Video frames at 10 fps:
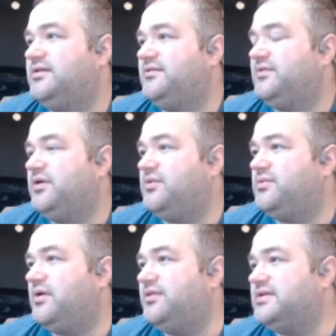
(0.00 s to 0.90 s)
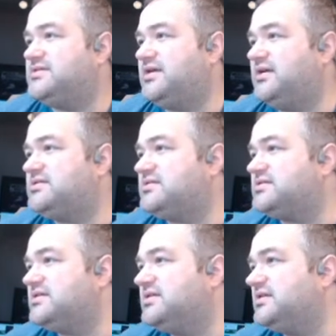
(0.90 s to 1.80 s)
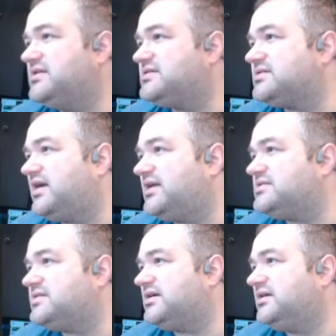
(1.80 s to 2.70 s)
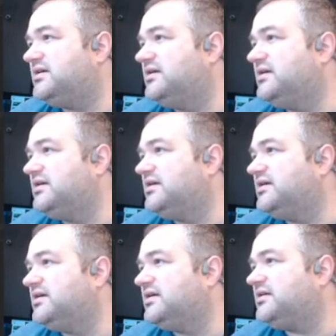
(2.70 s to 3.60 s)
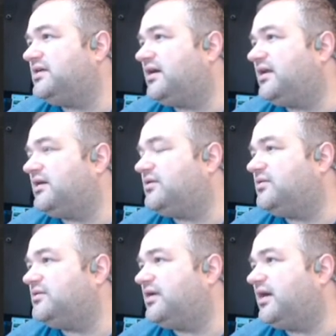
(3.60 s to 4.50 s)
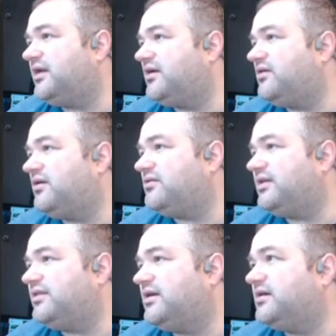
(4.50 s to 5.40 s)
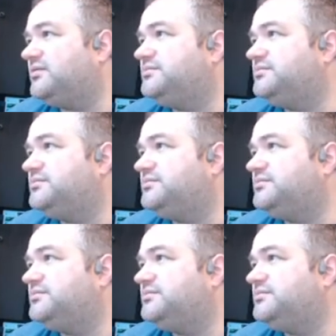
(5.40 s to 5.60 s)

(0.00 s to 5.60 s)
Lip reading: we go through all these things, you'll see that it's got .NET Core right there.